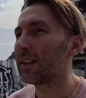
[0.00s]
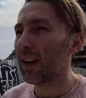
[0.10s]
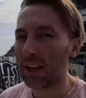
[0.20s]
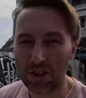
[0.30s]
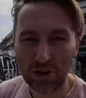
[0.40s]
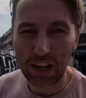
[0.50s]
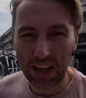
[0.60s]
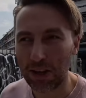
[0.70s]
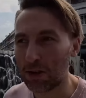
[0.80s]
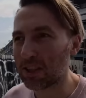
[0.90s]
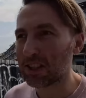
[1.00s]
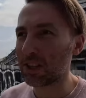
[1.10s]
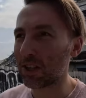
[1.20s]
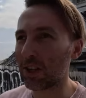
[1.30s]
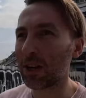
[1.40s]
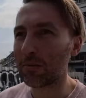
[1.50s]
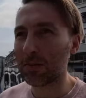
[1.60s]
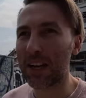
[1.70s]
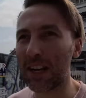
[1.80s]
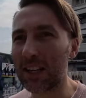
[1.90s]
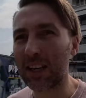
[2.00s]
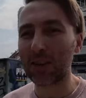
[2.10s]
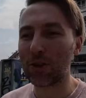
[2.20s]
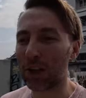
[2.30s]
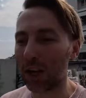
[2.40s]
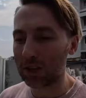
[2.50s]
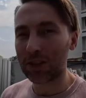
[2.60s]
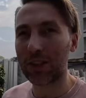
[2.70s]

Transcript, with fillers: yeah, just trying to get used to being in a new culture